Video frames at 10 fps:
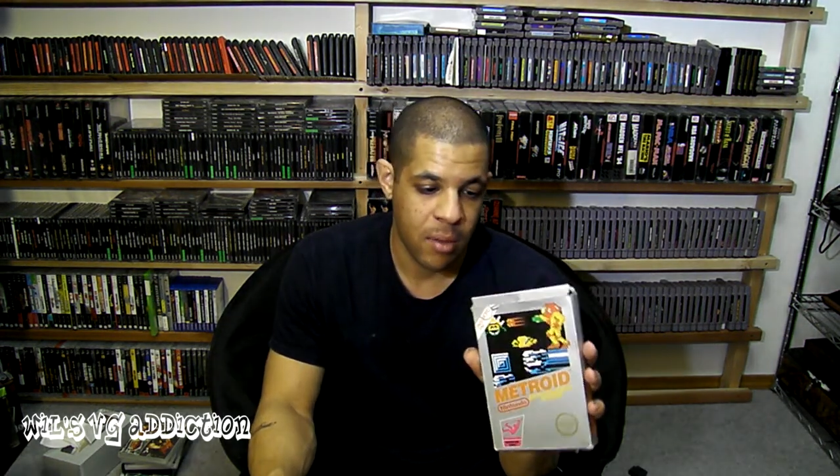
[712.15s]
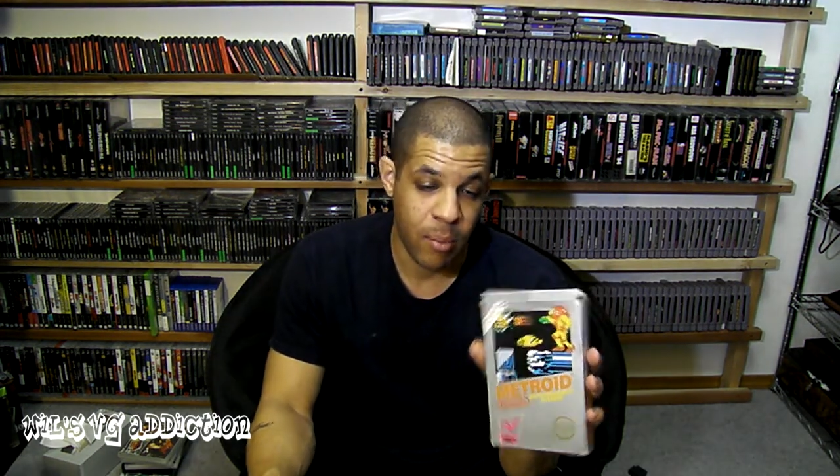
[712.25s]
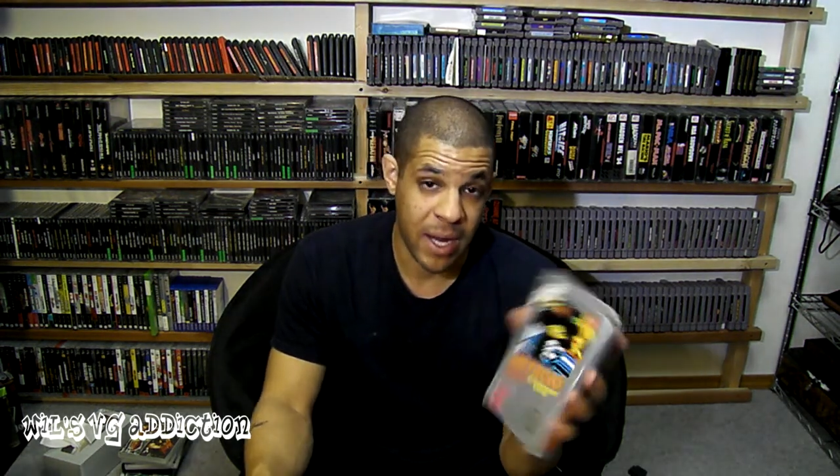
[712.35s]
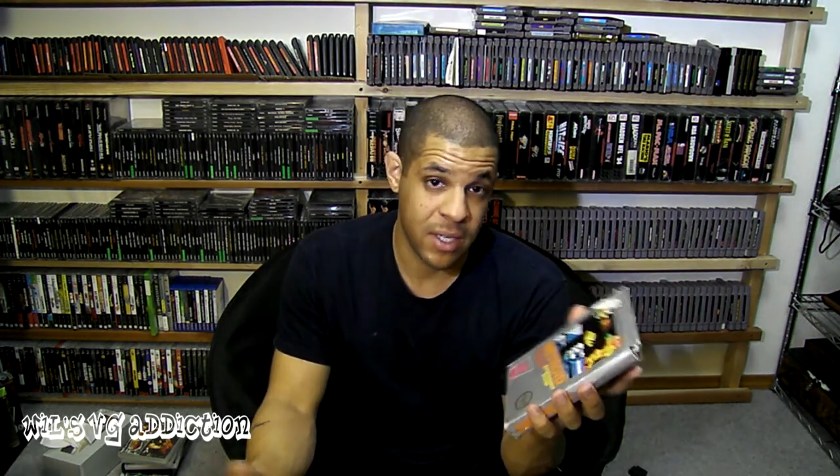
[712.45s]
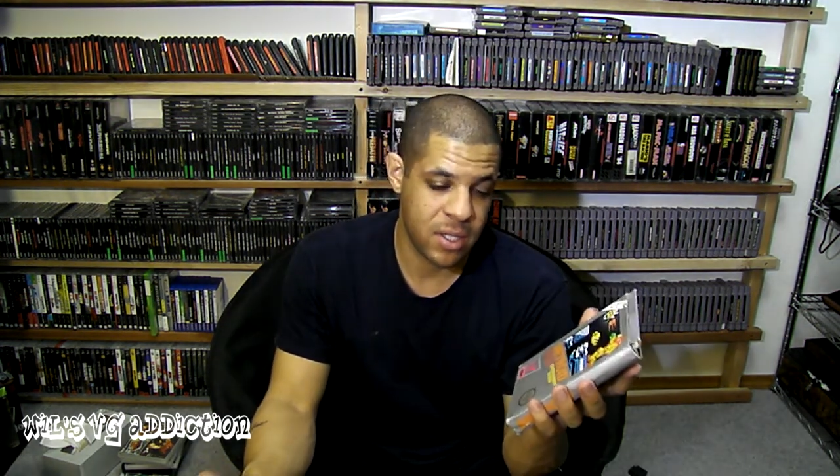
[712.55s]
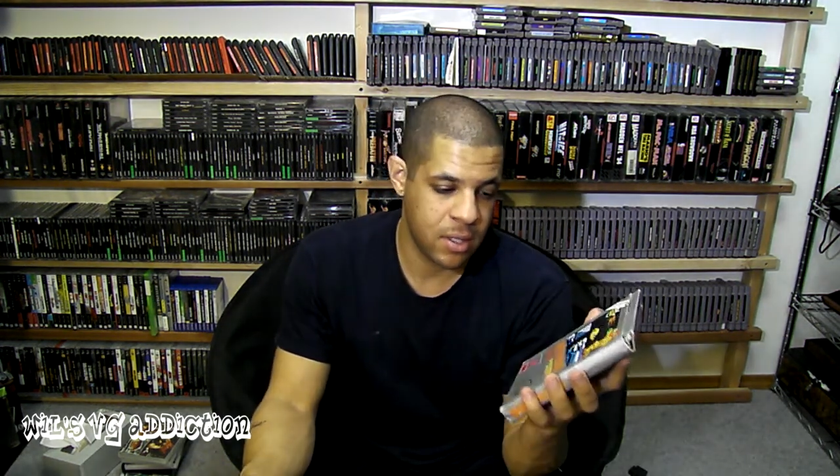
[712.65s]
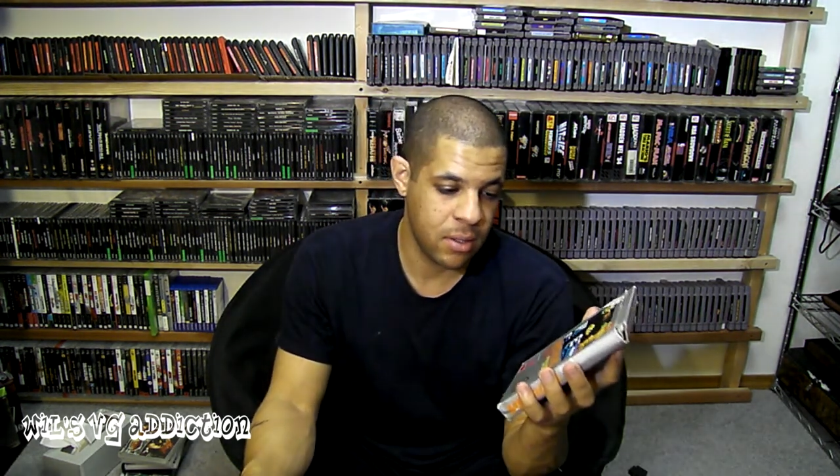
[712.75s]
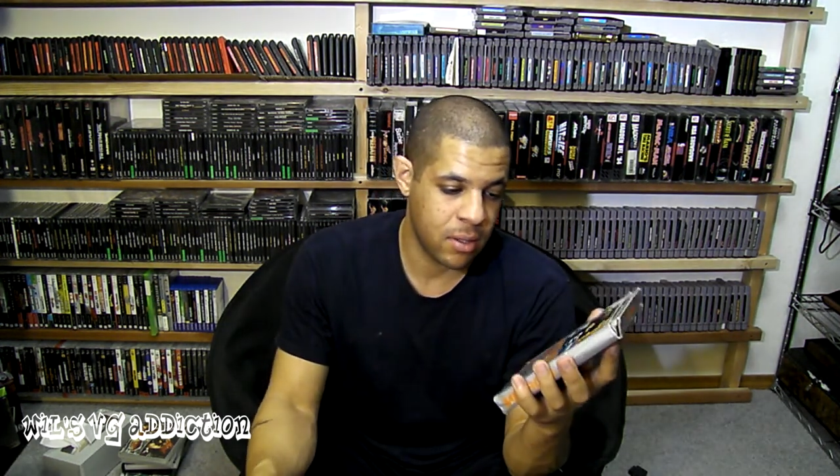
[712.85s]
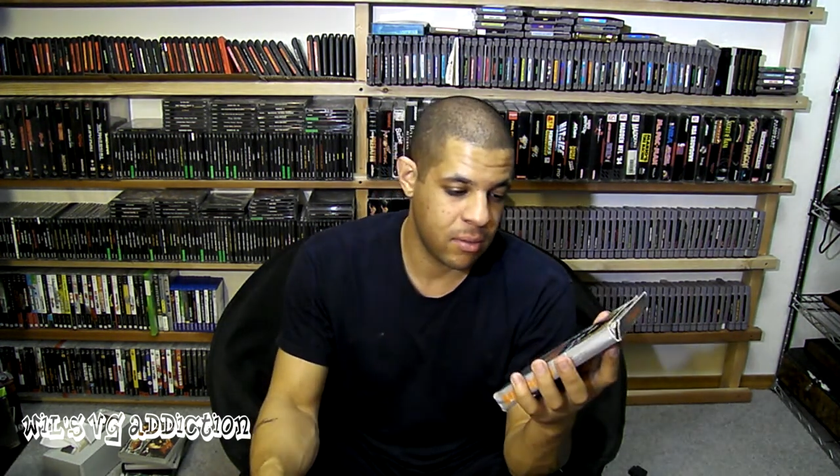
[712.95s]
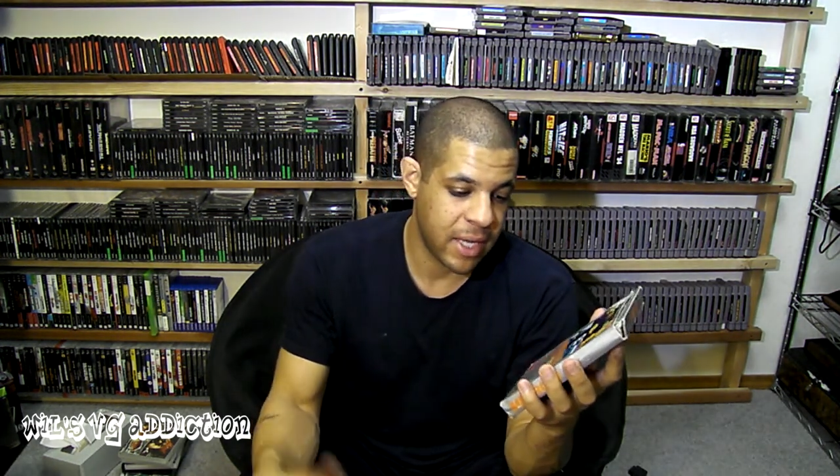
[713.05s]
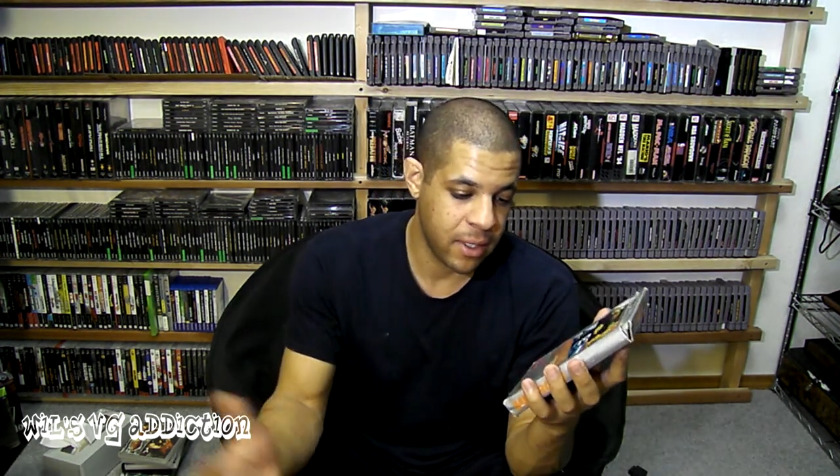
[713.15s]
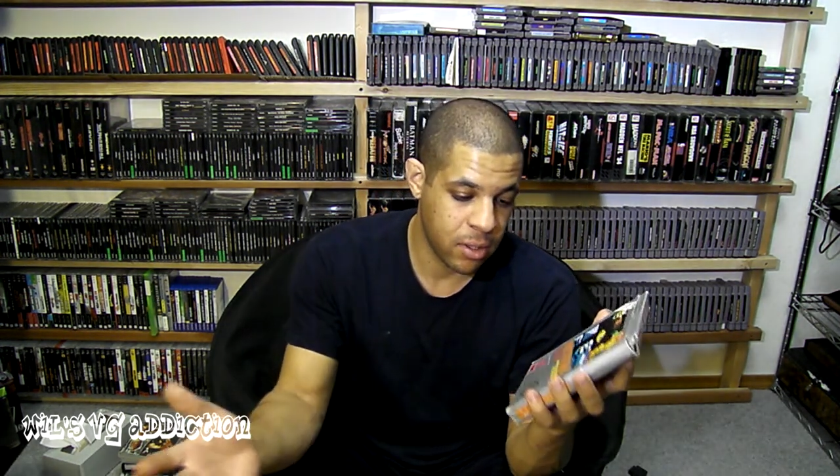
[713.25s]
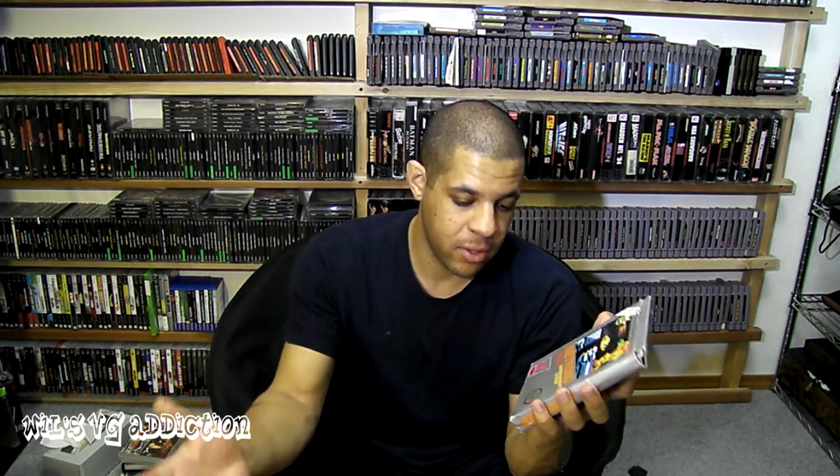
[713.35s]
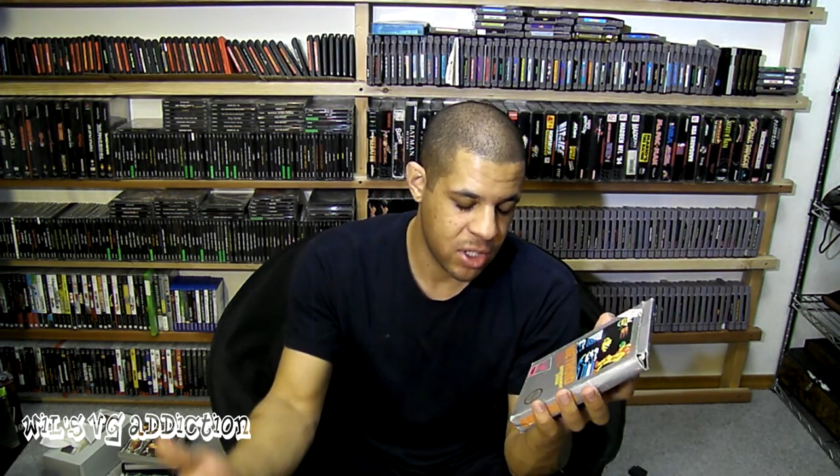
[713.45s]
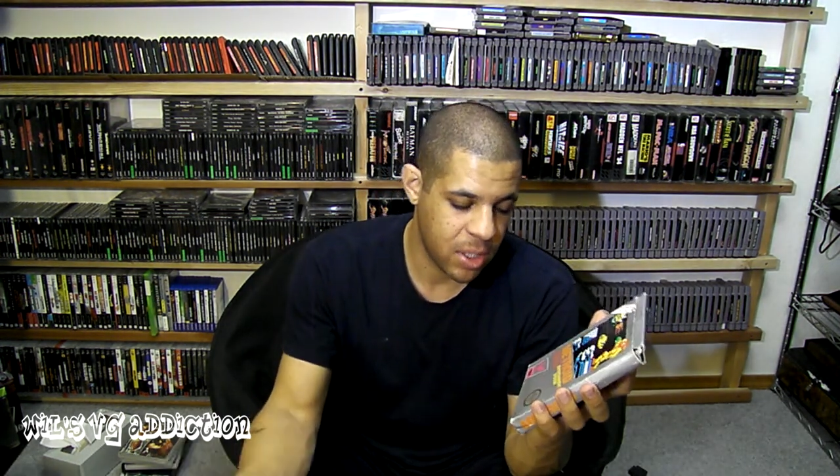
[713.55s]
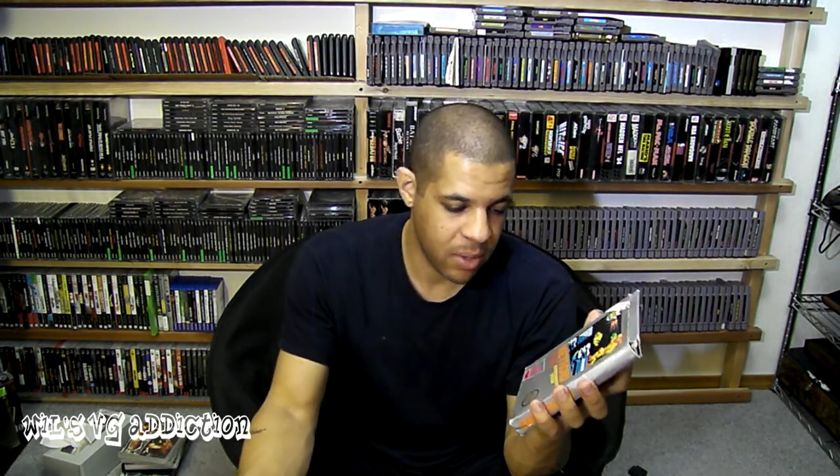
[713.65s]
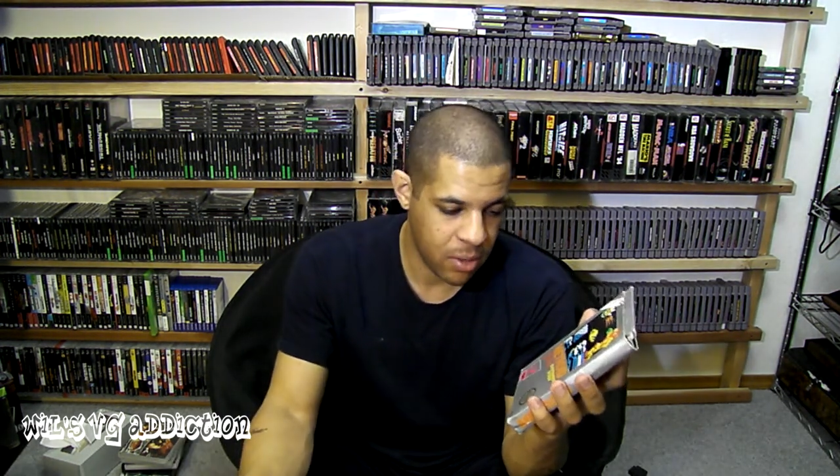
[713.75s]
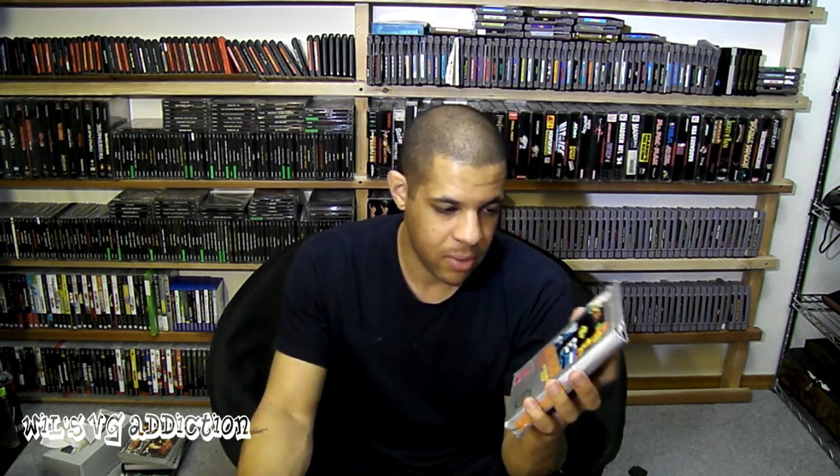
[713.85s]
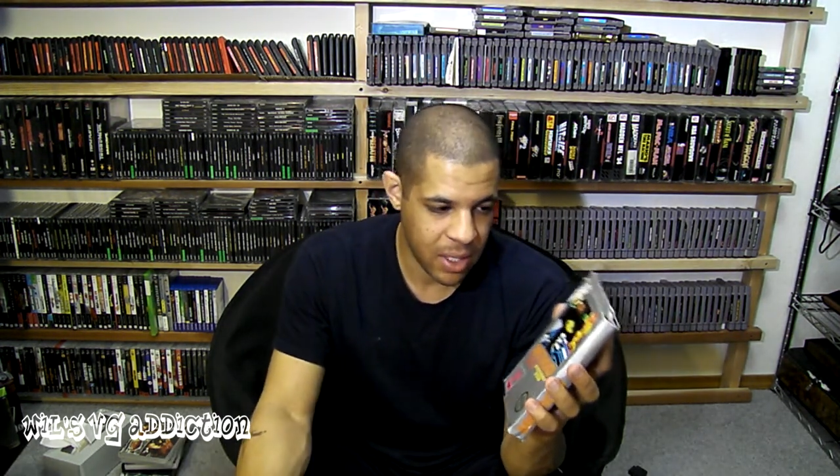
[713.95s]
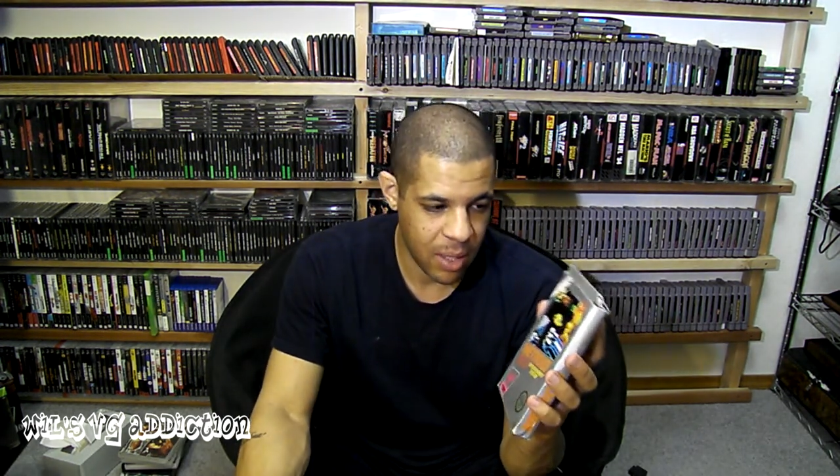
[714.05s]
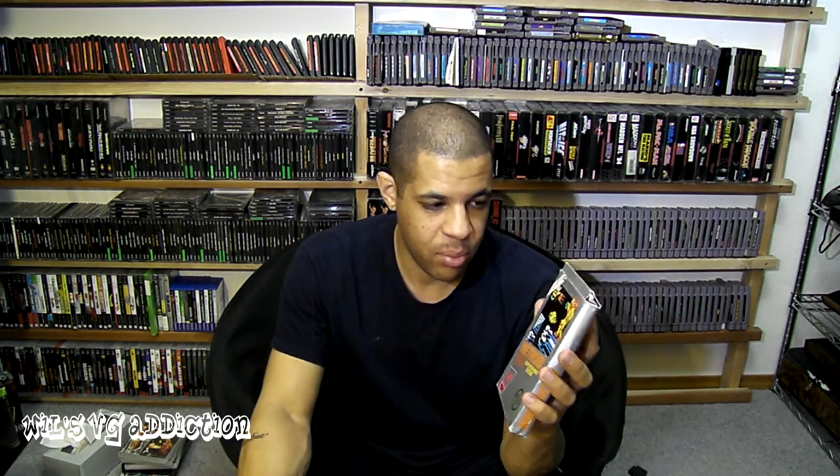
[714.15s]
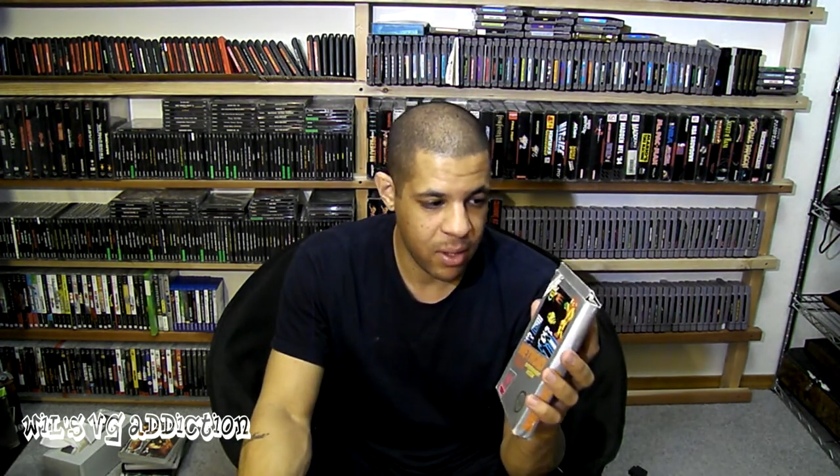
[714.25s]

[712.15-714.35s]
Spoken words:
Minus, you know, not including shipping and whatnot.